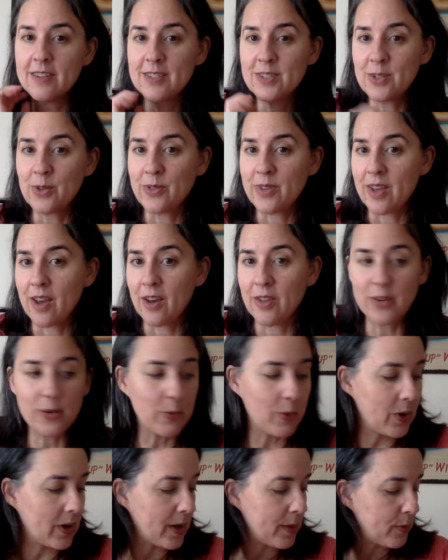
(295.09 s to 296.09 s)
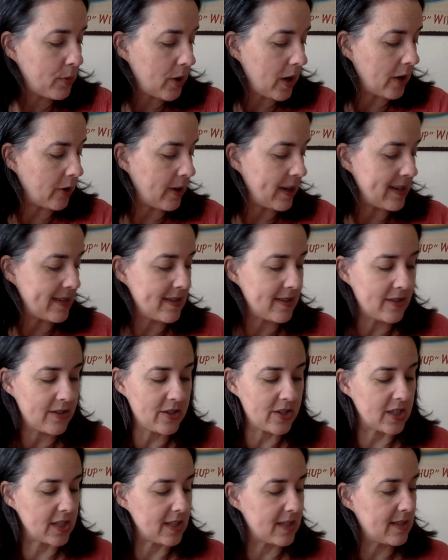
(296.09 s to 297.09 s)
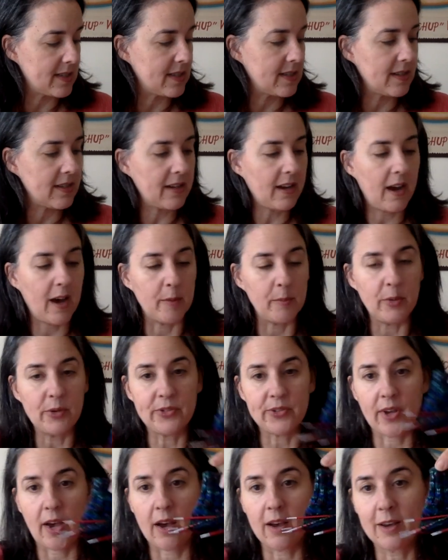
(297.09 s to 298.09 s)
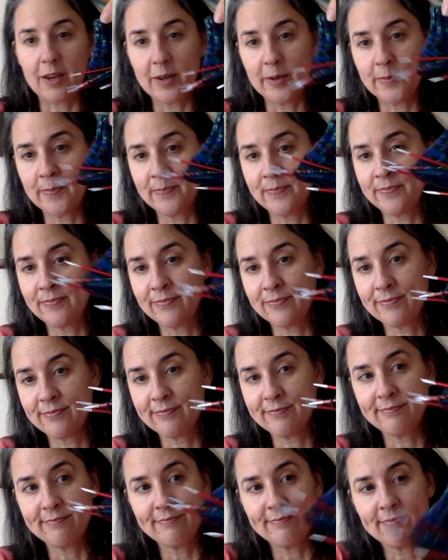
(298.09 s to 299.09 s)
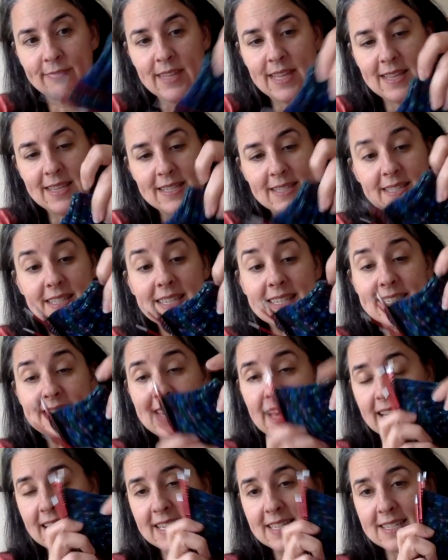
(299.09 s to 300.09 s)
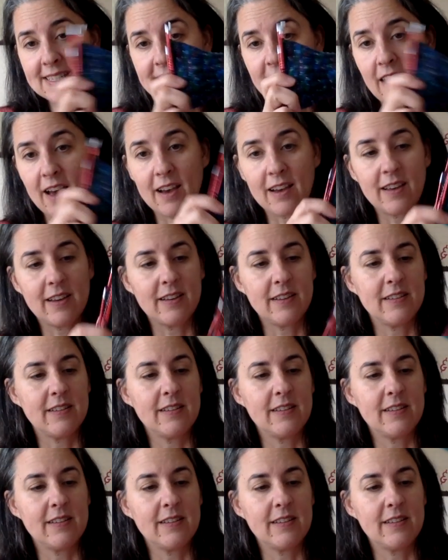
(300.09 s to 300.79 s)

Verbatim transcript: So the other work in progress is just a humble sock. It's the second sock